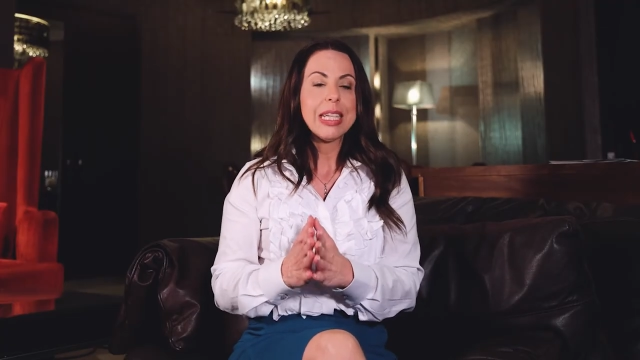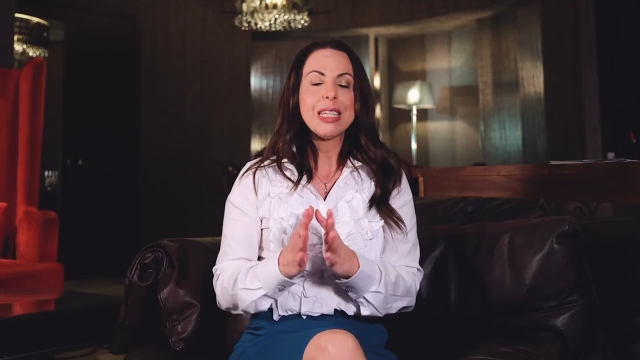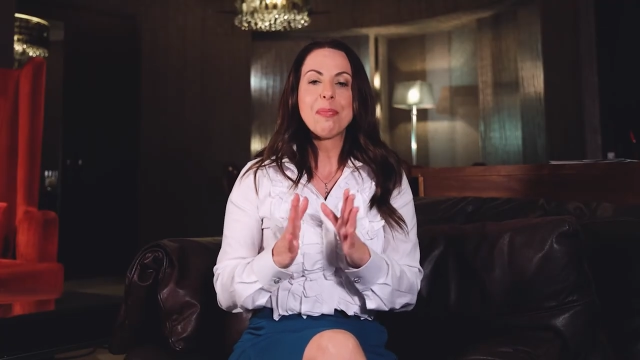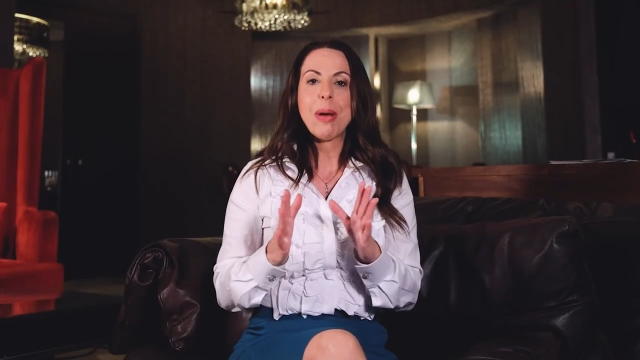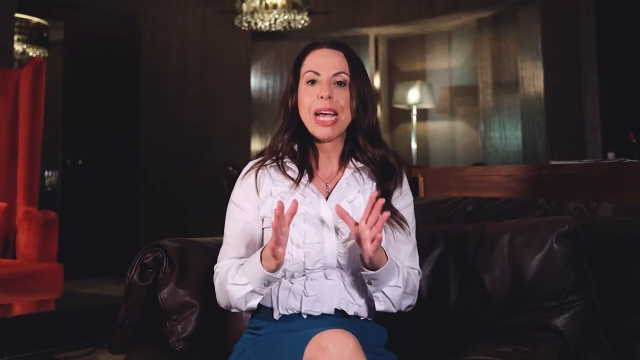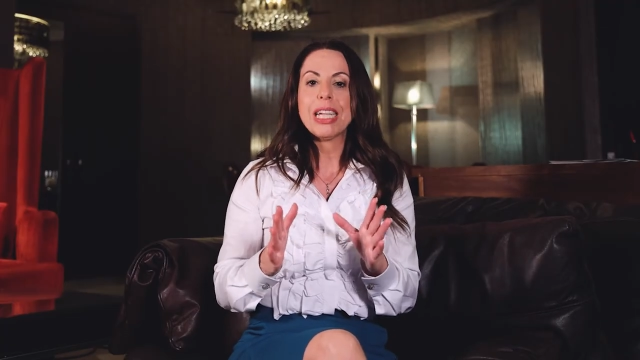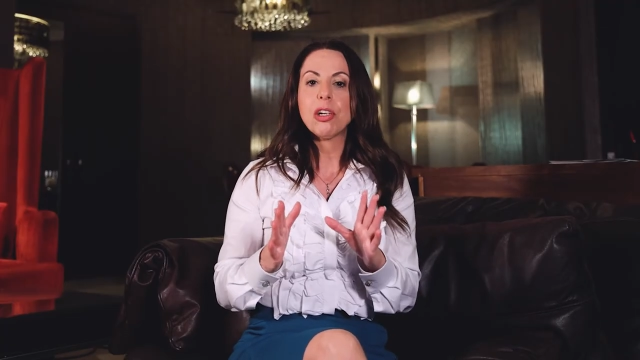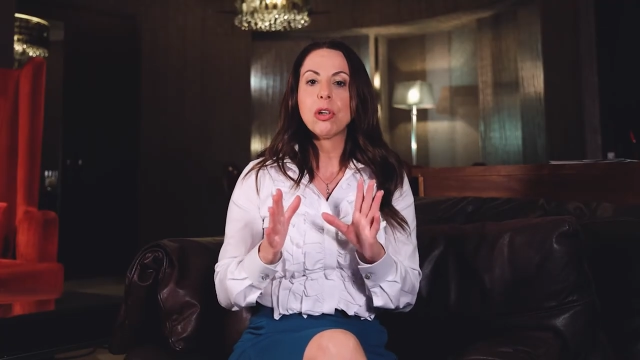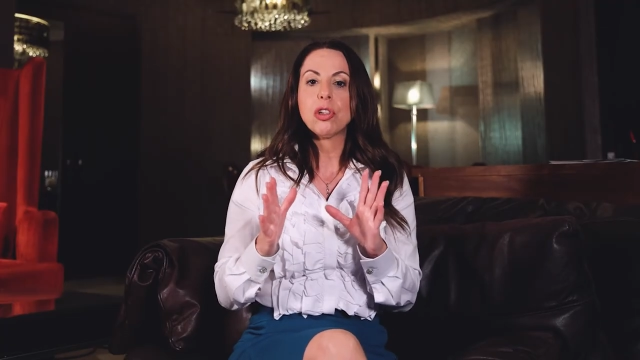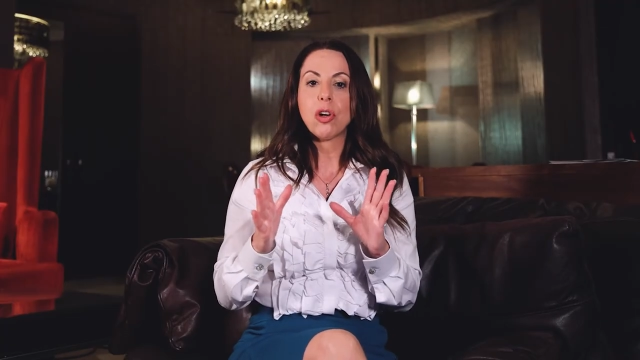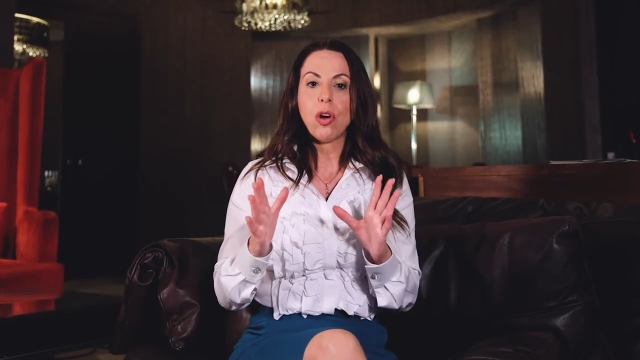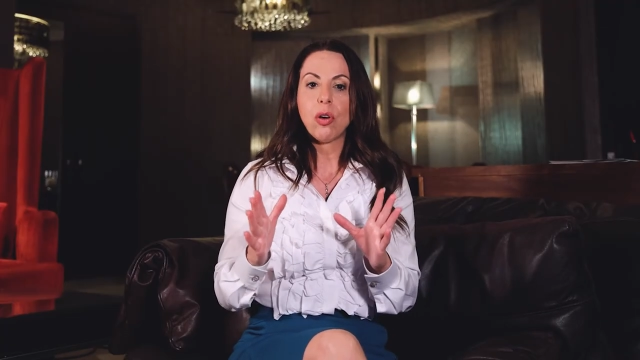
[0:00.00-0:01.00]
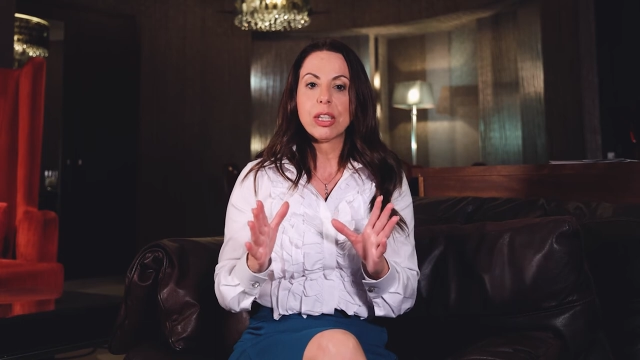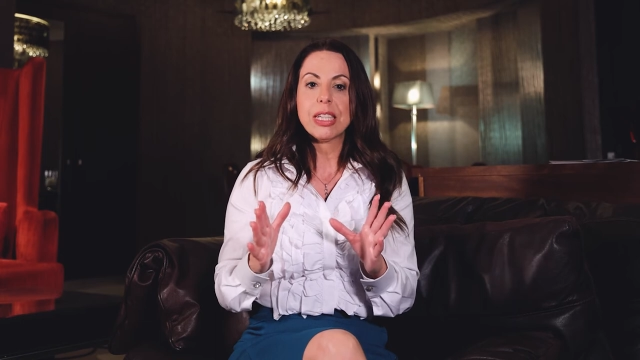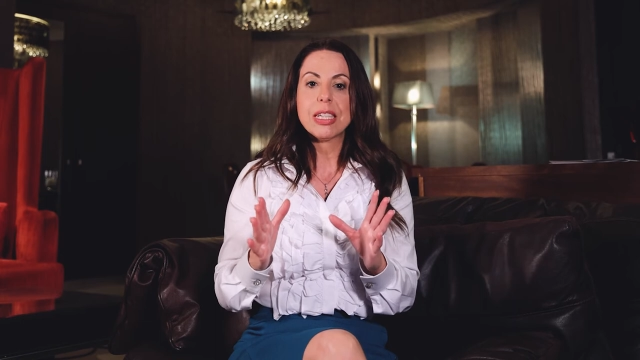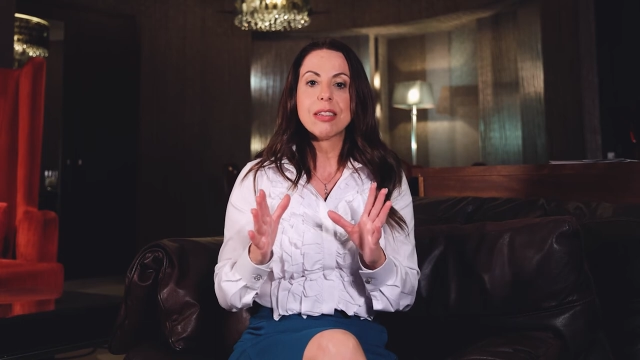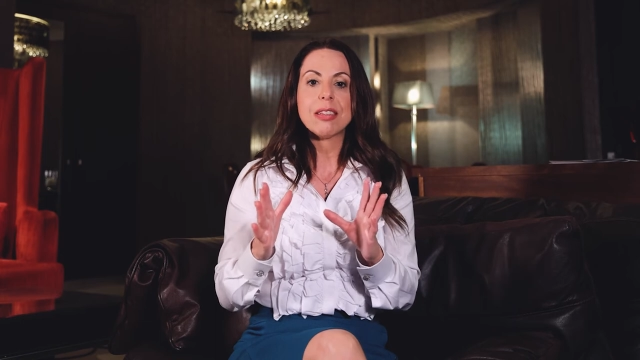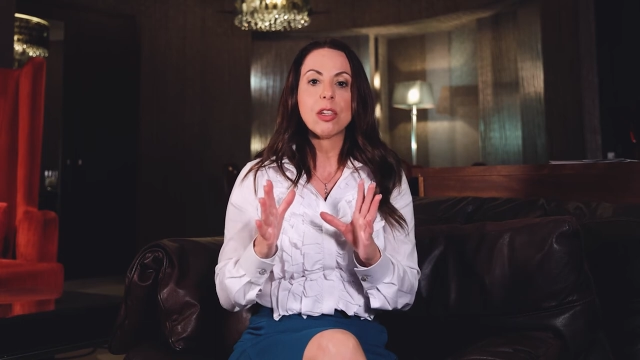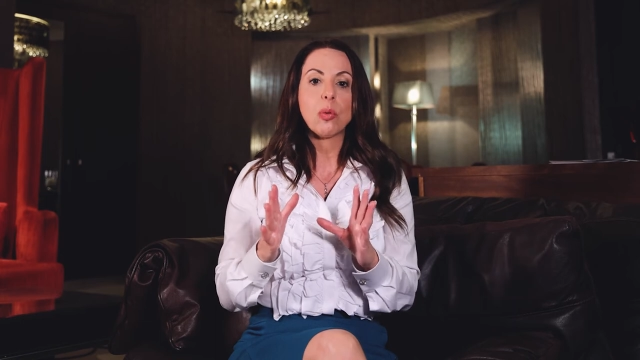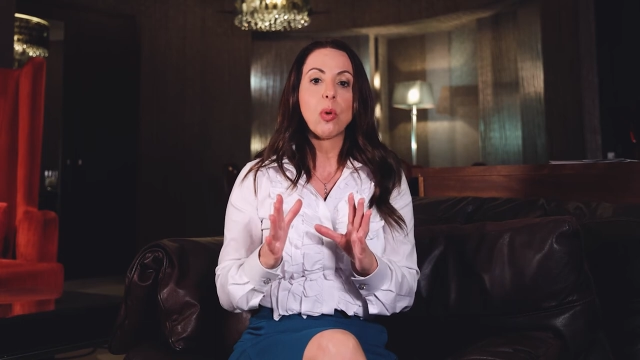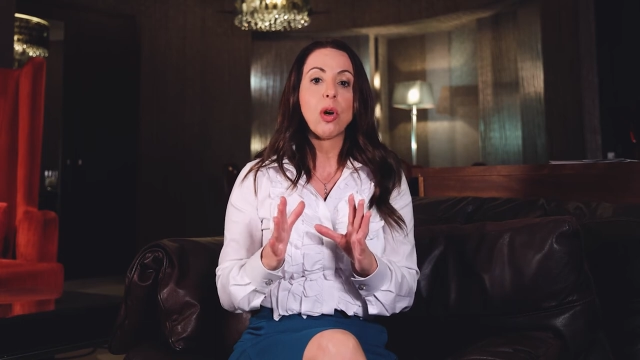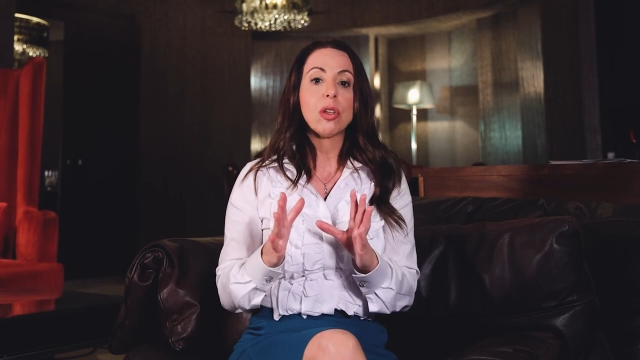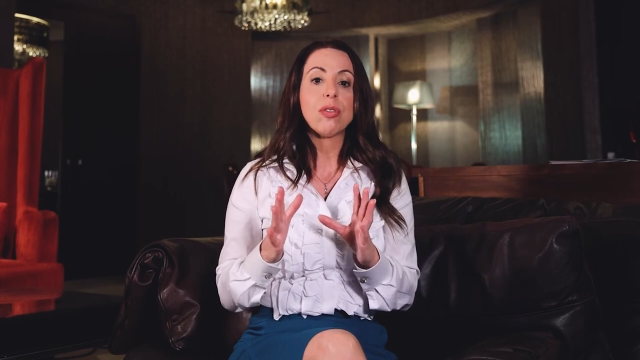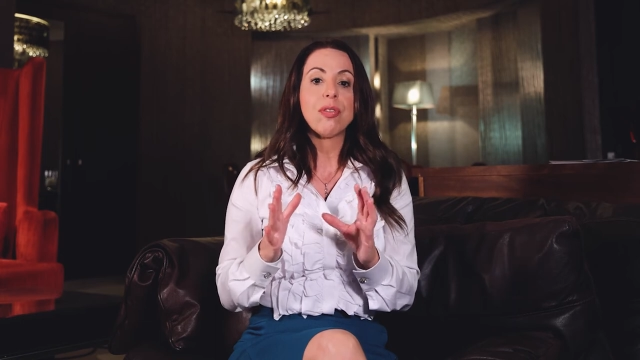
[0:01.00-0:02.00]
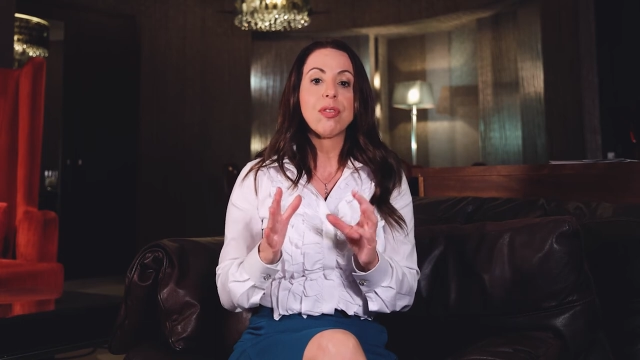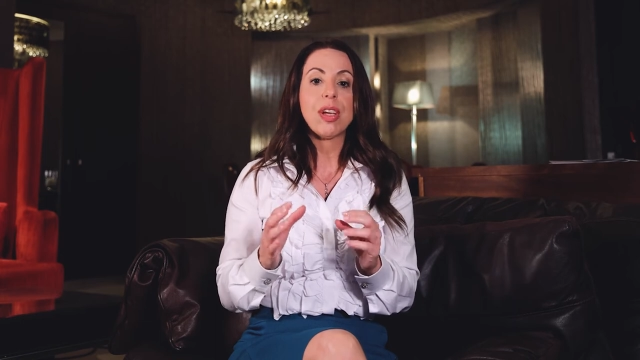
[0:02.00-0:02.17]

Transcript: depending on your audience and what